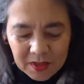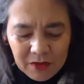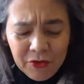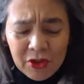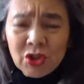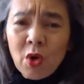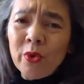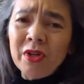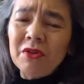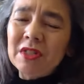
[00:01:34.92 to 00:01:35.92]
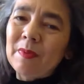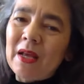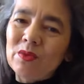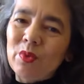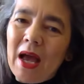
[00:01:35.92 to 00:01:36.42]
For the shop window
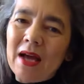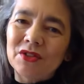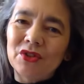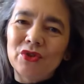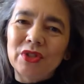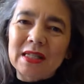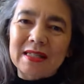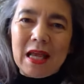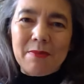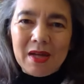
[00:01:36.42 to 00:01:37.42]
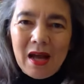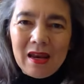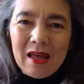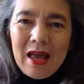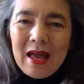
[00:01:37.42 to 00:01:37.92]
displays, we had to use the same
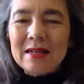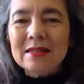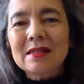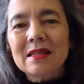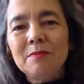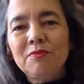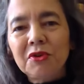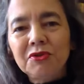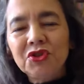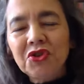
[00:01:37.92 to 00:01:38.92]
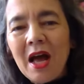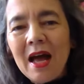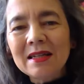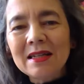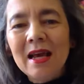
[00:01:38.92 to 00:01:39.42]
color as the brochure
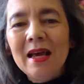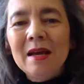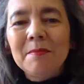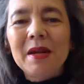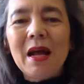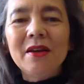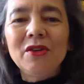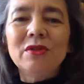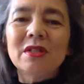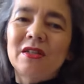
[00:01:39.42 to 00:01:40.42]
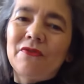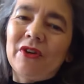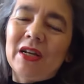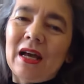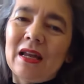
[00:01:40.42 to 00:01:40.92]
had, but I used a
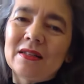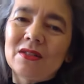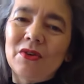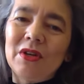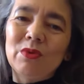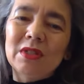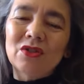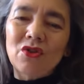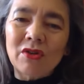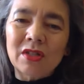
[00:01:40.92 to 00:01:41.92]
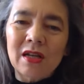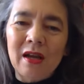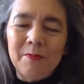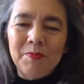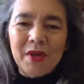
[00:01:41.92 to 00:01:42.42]
different color. So it was not
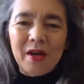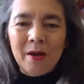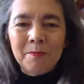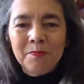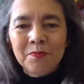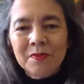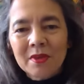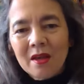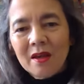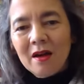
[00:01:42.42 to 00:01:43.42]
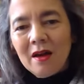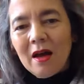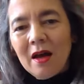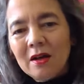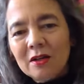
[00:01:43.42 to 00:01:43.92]
a
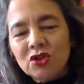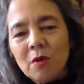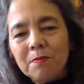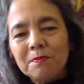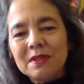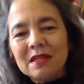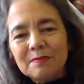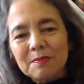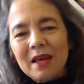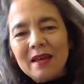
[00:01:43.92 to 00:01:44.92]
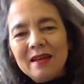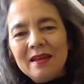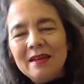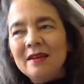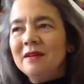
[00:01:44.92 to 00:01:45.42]
shop
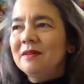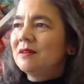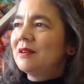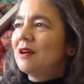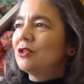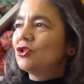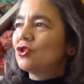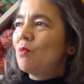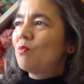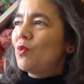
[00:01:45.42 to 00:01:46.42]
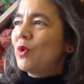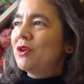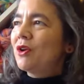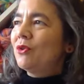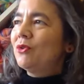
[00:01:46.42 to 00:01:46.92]
display, a shop
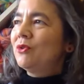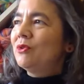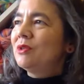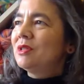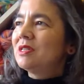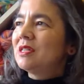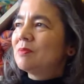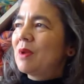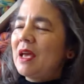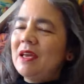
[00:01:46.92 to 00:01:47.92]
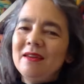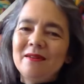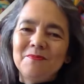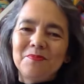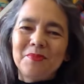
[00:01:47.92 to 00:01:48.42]
window
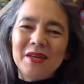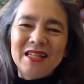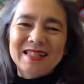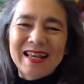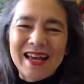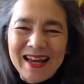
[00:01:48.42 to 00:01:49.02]
display piece.